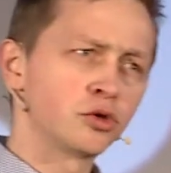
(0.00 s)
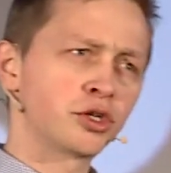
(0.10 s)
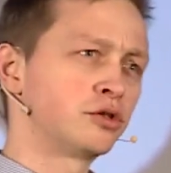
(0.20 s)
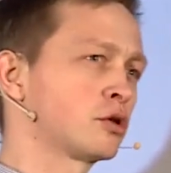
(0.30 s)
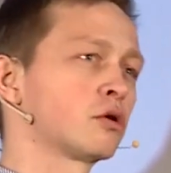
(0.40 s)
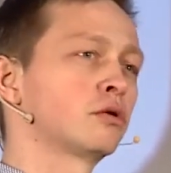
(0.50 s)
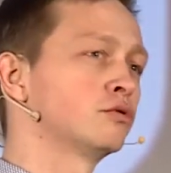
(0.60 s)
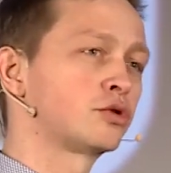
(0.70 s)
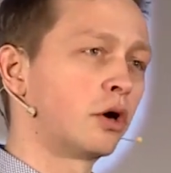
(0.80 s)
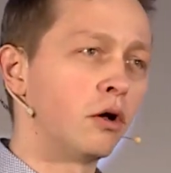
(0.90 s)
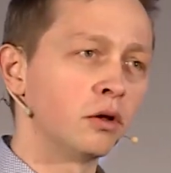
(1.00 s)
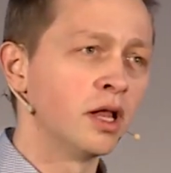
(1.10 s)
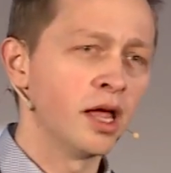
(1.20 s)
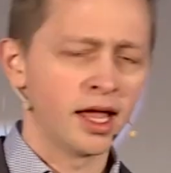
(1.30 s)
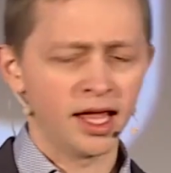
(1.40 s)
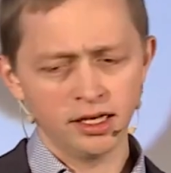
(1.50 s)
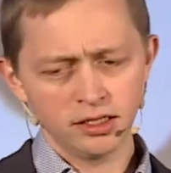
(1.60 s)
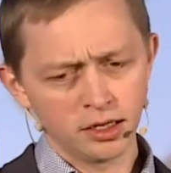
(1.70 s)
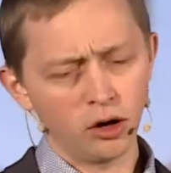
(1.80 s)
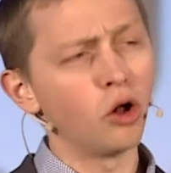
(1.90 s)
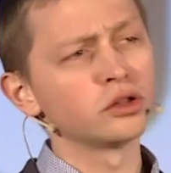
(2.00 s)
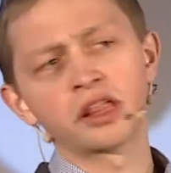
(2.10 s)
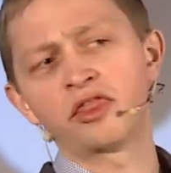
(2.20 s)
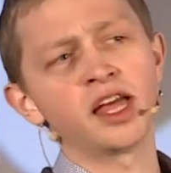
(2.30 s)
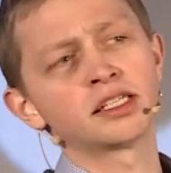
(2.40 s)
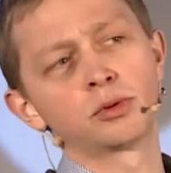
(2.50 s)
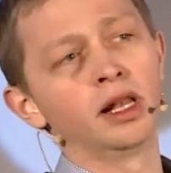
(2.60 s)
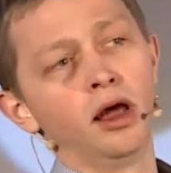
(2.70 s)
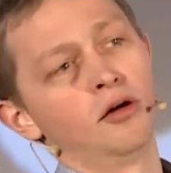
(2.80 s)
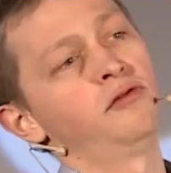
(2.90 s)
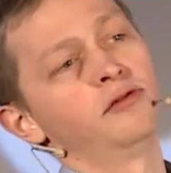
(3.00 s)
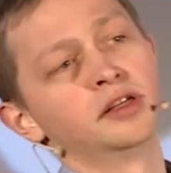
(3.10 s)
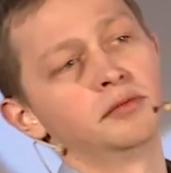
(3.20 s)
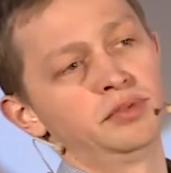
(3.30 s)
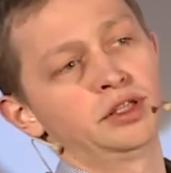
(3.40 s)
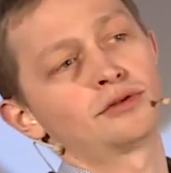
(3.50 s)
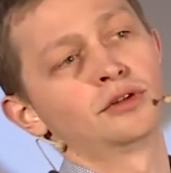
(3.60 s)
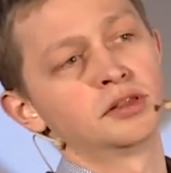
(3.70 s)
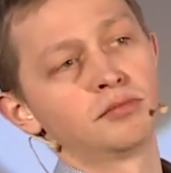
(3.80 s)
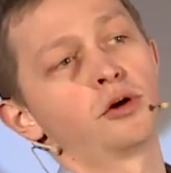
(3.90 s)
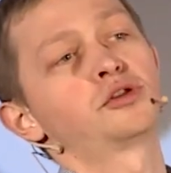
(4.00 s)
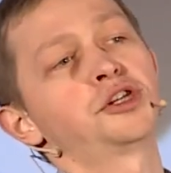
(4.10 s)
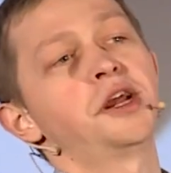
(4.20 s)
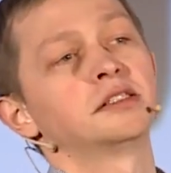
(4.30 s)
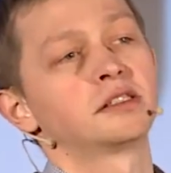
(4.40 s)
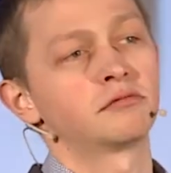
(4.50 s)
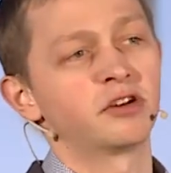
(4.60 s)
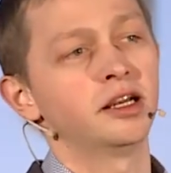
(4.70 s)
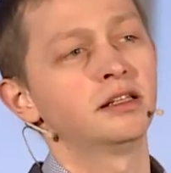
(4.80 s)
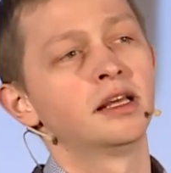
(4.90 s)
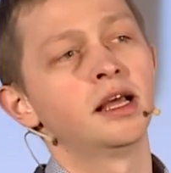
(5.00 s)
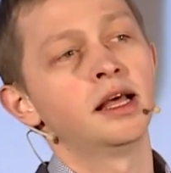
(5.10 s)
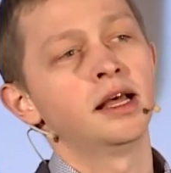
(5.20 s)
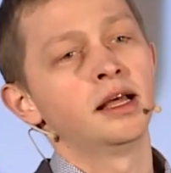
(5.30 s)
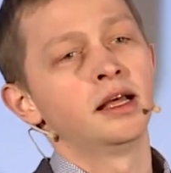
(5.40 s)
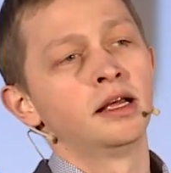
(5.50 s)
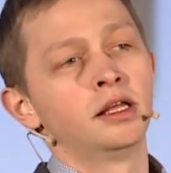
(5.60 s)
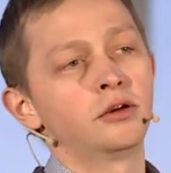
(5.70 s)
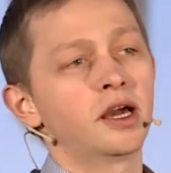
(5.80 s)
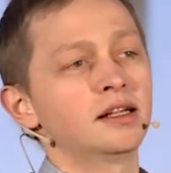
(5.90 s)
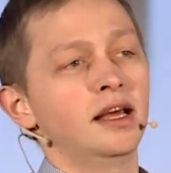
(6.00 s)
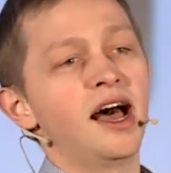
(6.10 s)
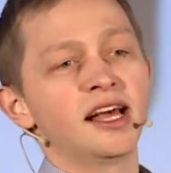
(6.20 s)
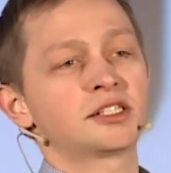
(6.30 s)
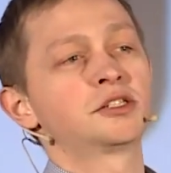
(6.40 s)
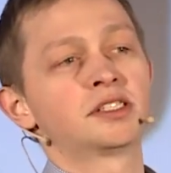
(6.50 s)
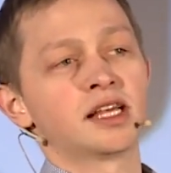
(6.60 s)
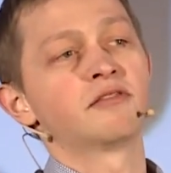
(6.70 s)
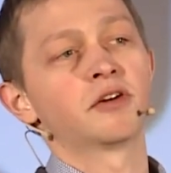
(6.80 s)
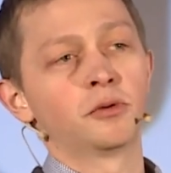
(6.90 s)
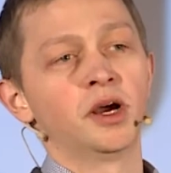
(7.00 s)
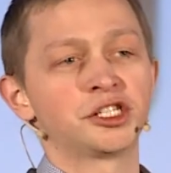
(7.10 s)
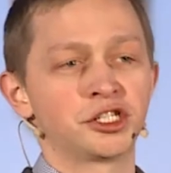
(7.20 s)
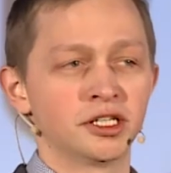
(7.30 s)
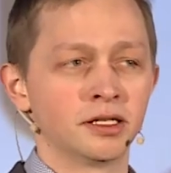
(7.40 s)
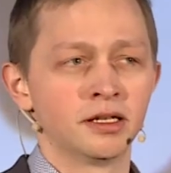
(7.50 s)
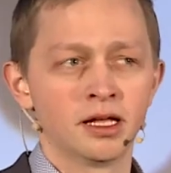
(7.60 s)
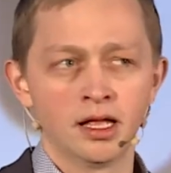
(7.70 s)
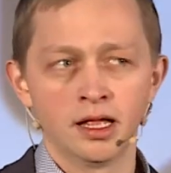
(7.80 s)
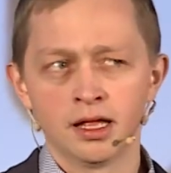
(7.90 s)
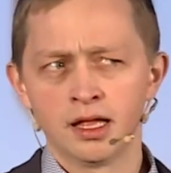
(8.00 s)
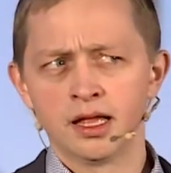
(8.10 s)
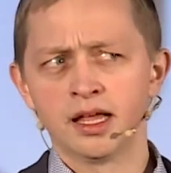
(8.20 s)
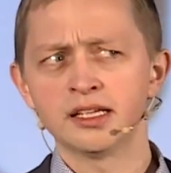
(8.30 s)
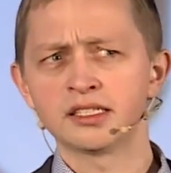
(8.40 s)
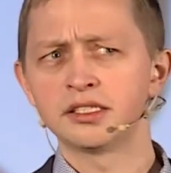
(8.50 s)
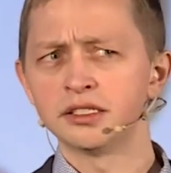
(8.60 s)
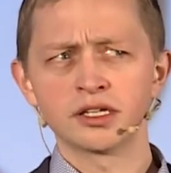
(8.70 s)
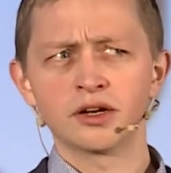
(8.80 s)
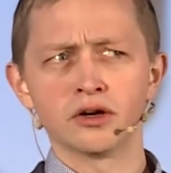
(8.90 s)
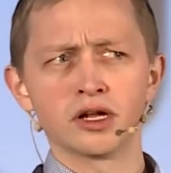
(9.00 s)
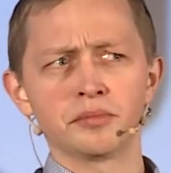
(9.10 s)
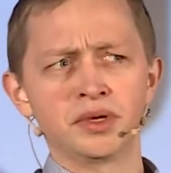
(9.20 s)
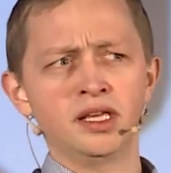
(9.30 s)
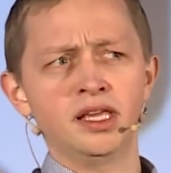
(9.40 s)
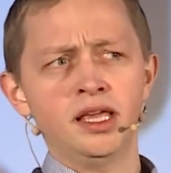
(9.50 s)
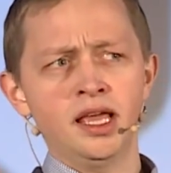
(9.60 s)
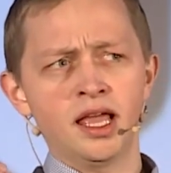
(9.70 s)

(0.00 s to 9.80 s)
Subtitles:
central control, and all the things we love in Bitcoin and blockchains, right? You gotta ask yourself a question. Is there gonna be